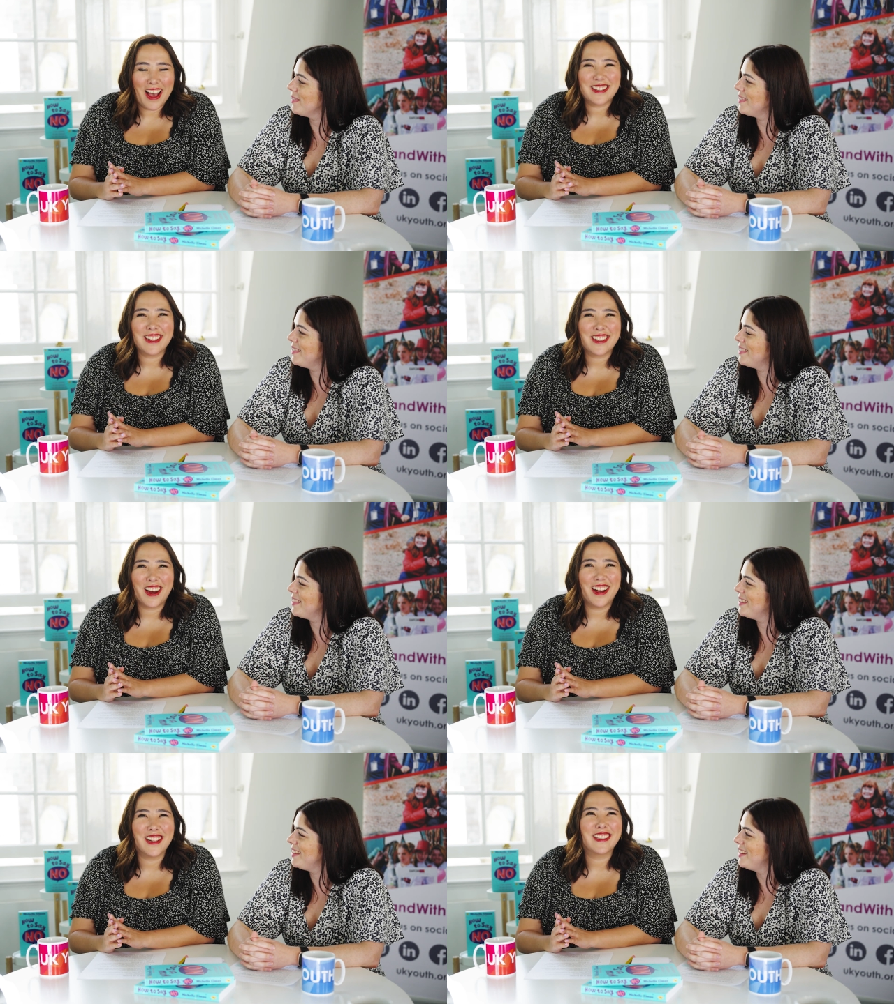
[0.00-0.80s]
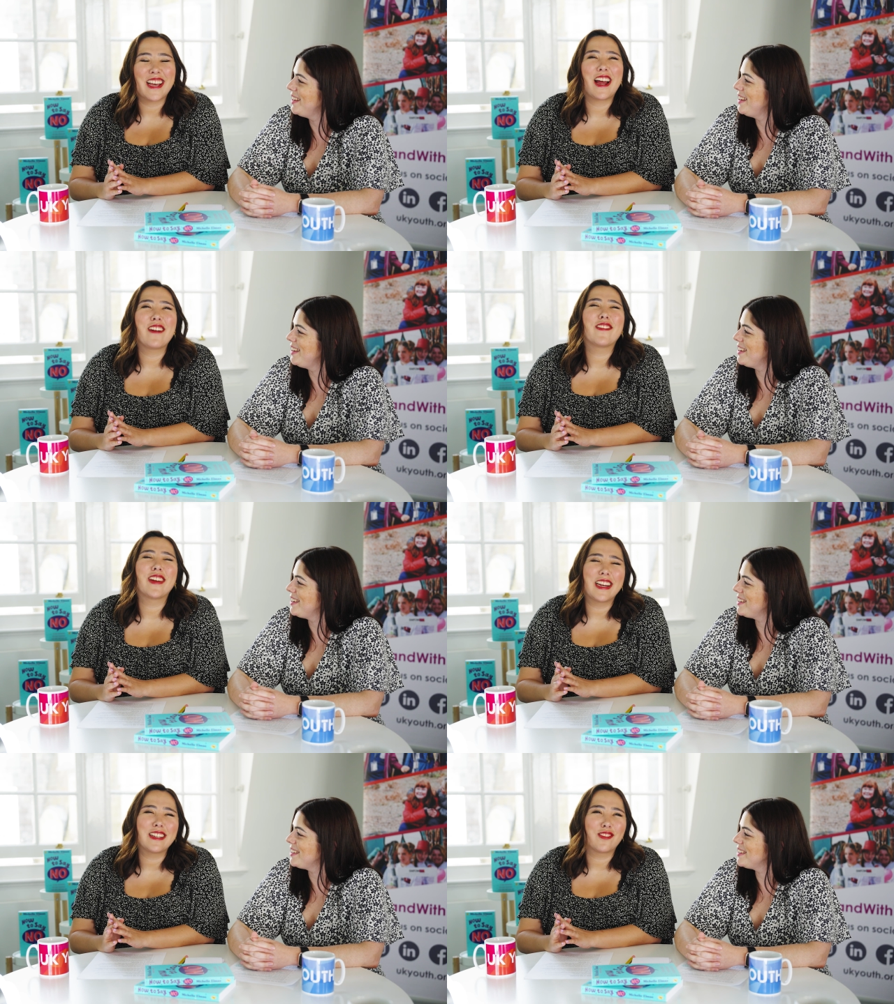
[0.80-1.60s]
Speaker 1: as a child and I
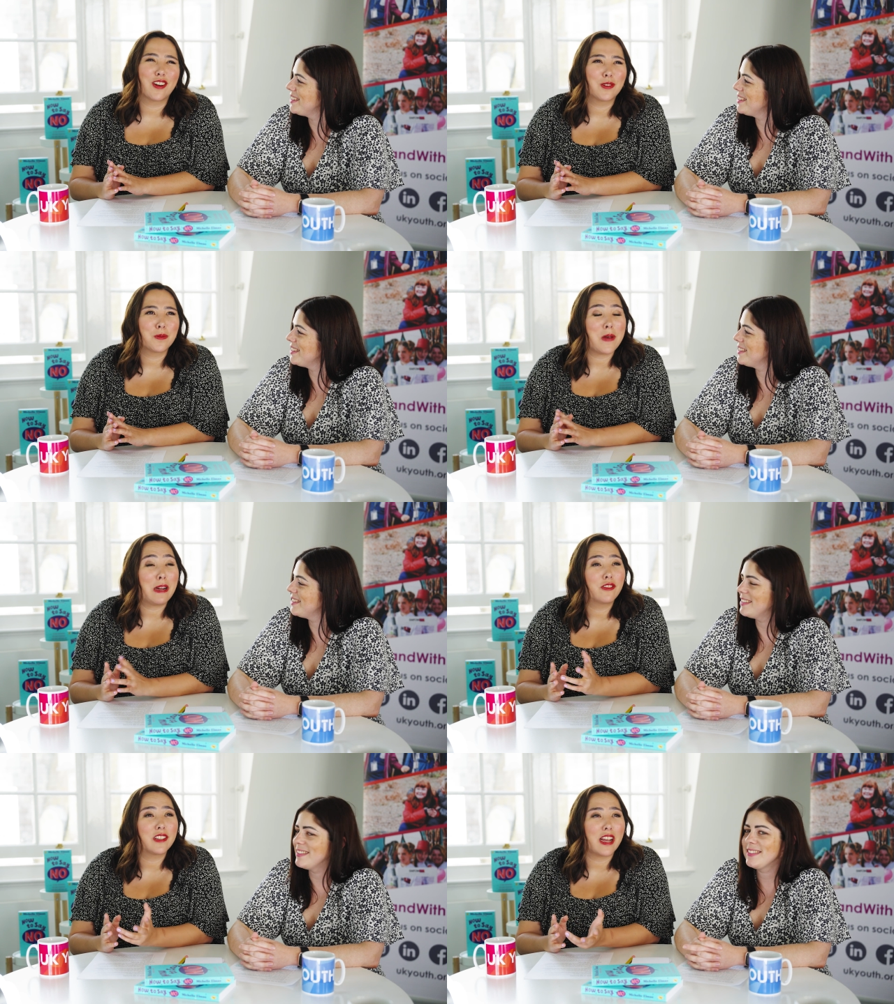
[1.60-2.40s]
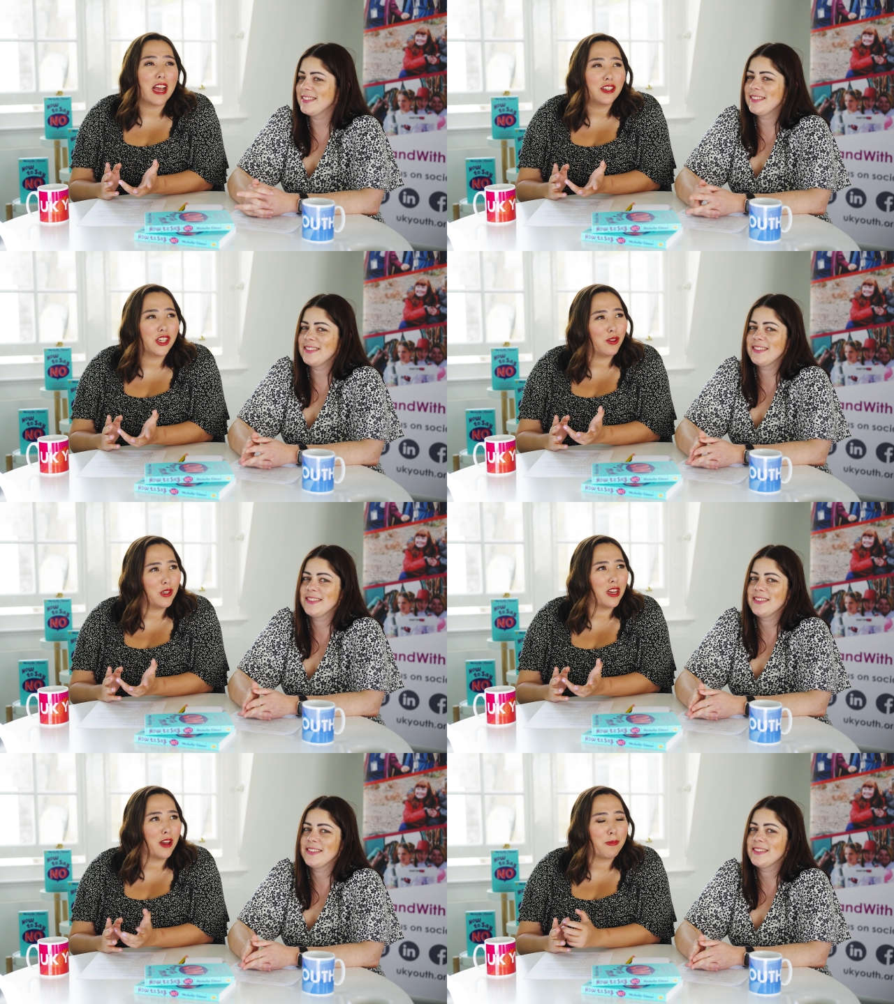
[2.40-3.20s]
really struggled with boundaries. I actually
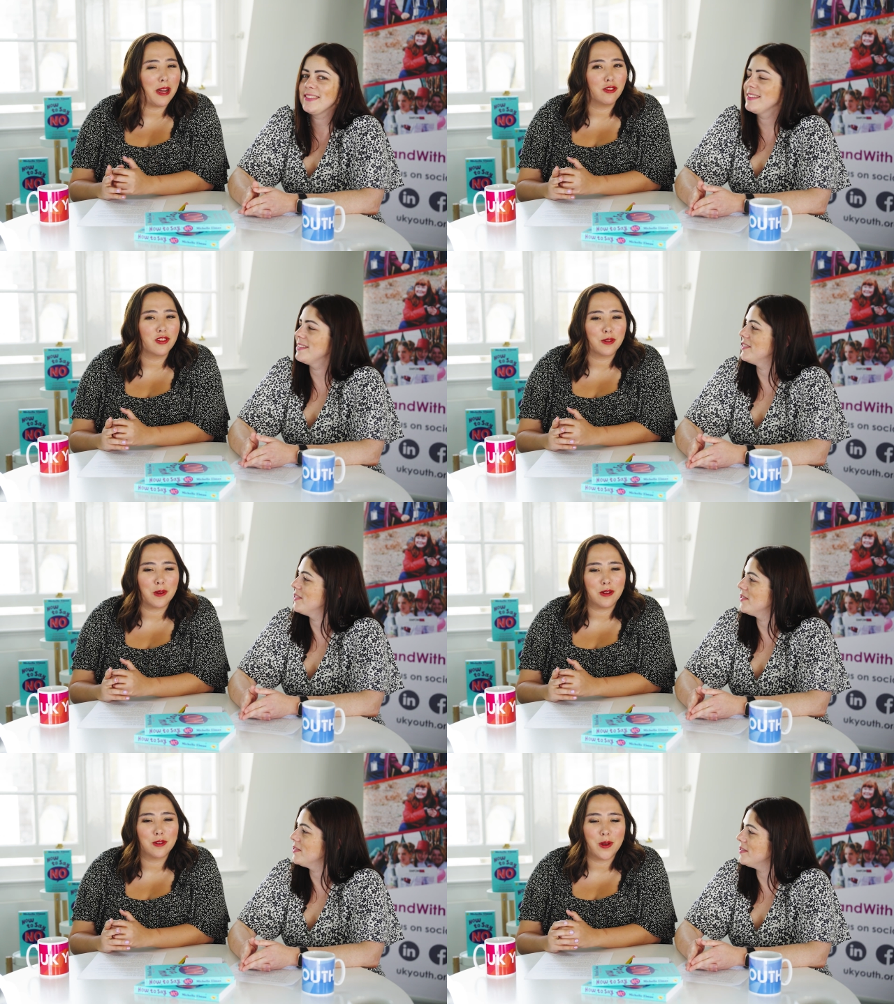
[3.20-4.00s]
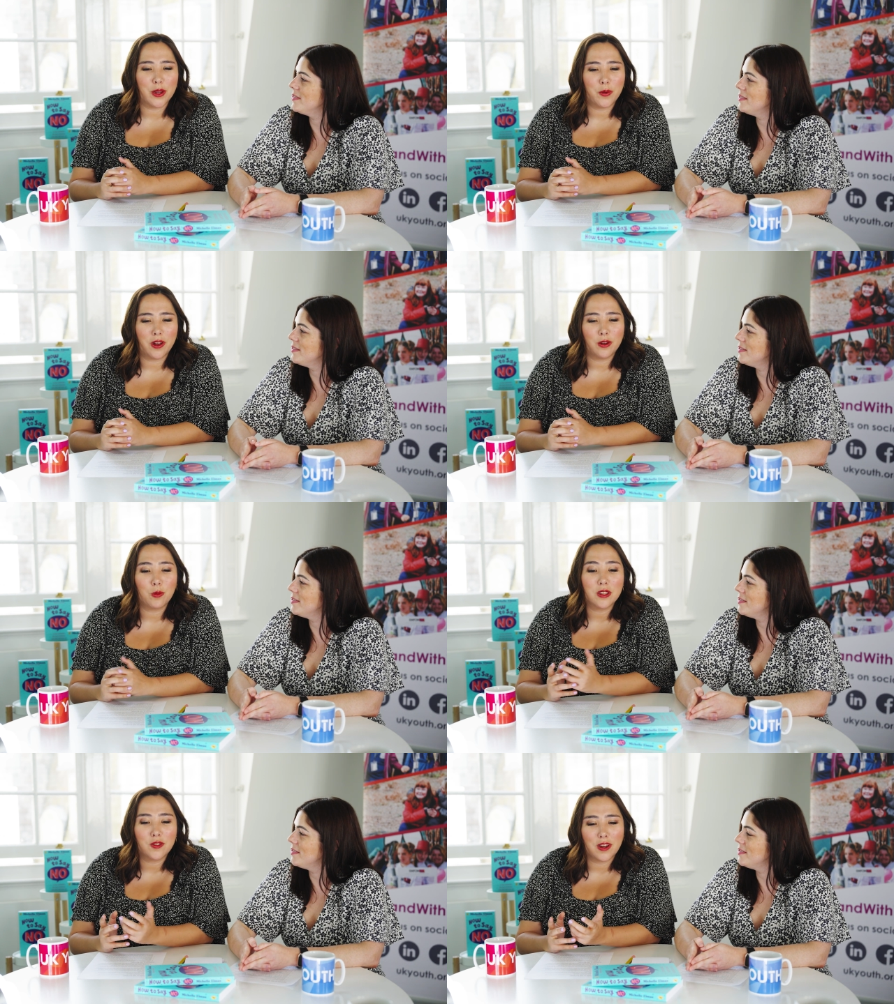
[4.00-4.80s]
only learnt boundaries when I was 21 and
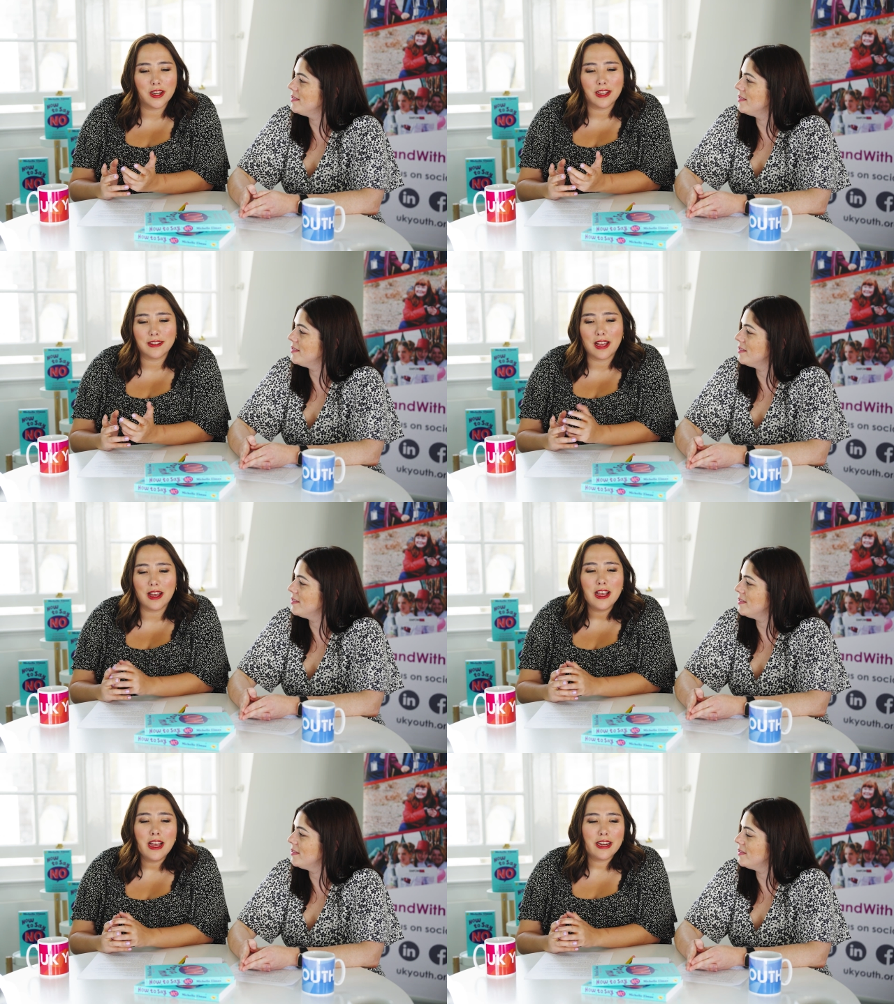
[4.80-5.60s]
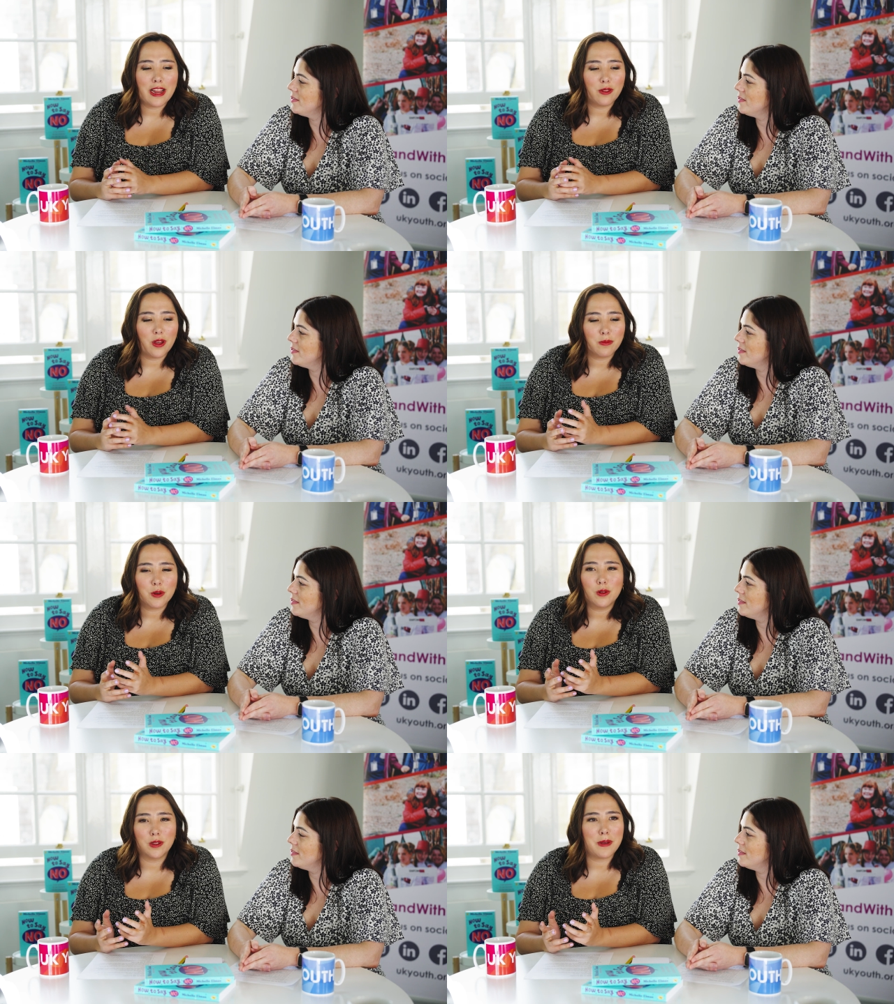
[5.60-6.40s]
what's funny is that now that I'm
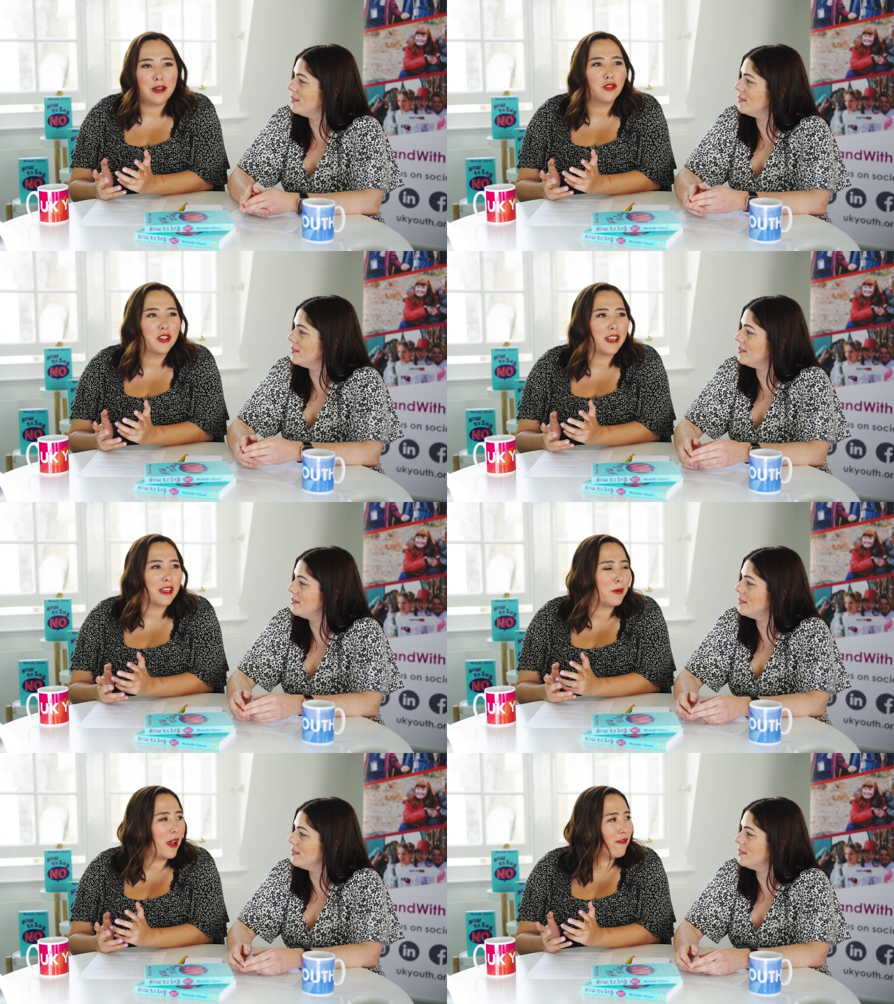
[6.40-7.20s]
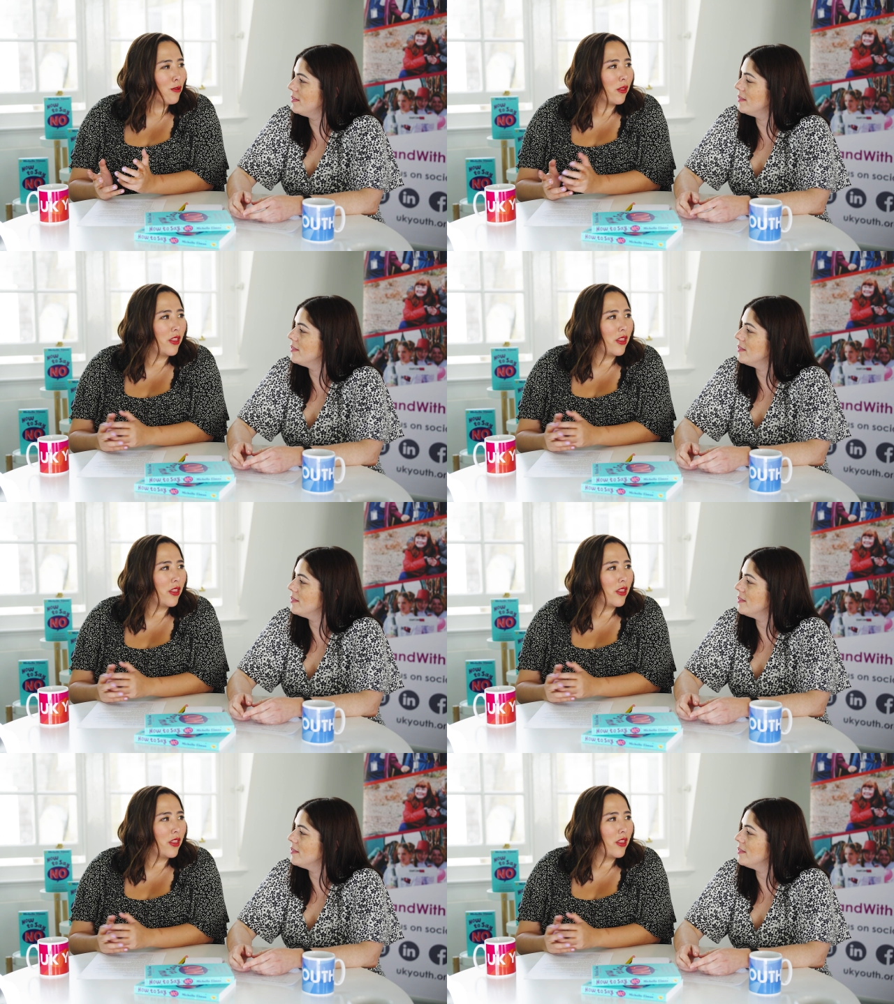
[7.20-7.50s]
called a boundaries expert, everyone